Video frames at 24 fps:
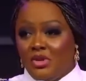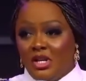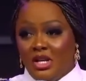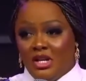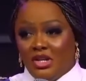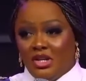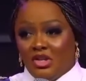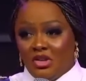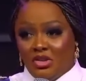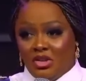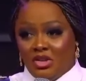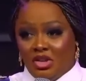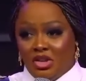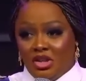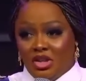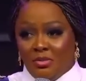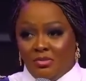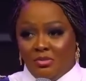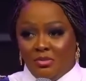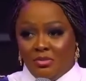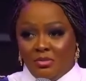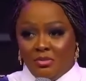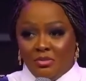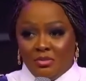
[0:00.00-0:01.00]

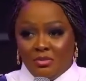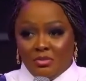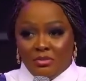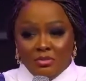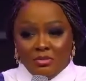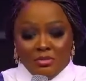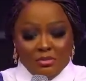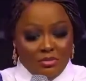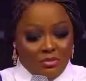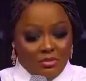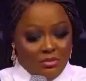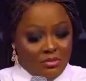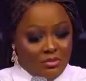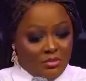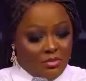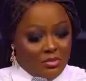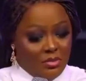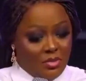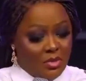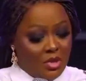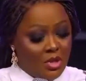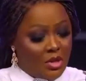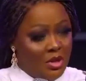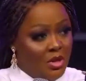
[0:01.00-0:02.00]
relationship.
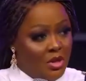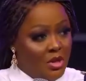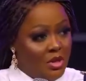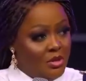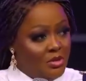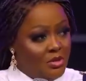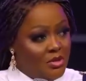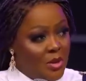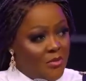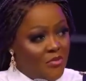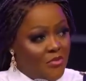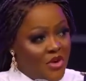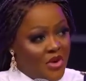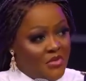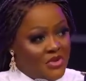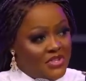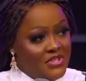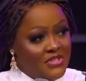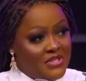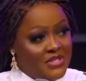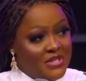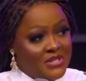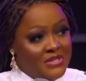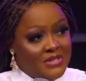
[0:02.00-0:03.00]
So I'm
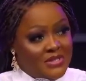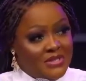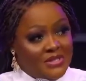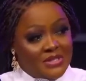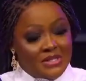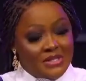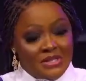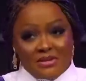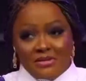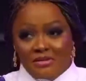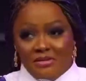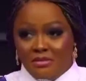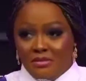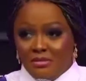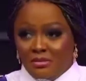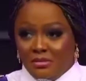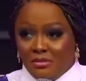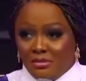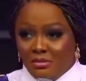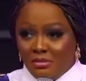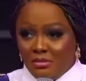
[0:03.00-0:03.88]
very sensitive.